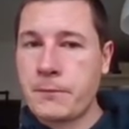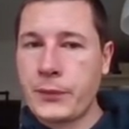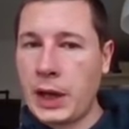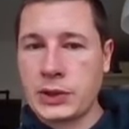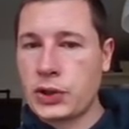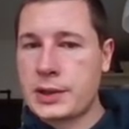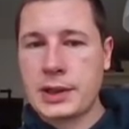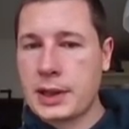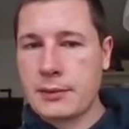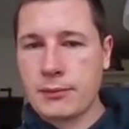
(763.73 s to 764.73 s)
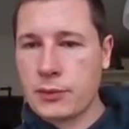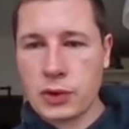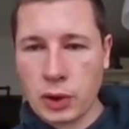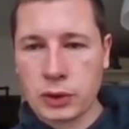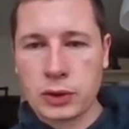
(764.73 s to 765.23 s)
I just
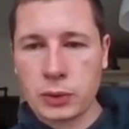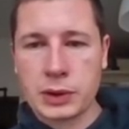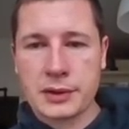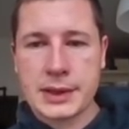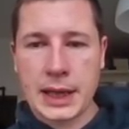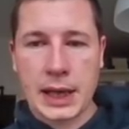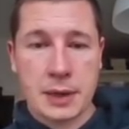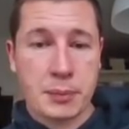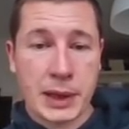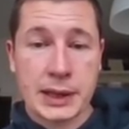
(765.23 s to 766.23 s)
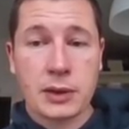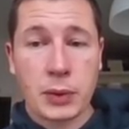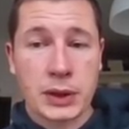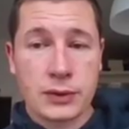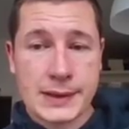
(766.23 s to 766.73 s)
don't know what to say. I played
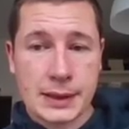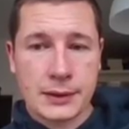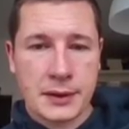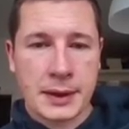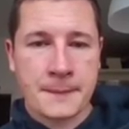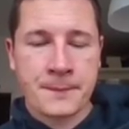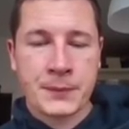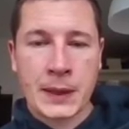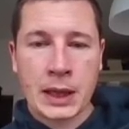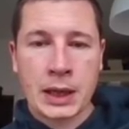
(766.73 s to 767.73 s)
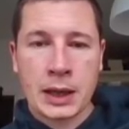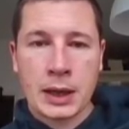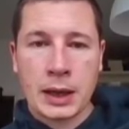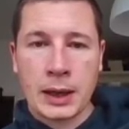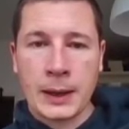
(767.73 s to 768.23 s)
queen to c3.
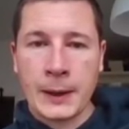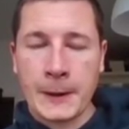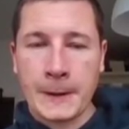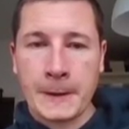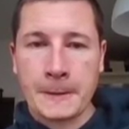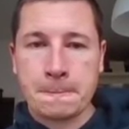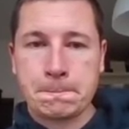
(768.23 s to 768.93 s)
Uh,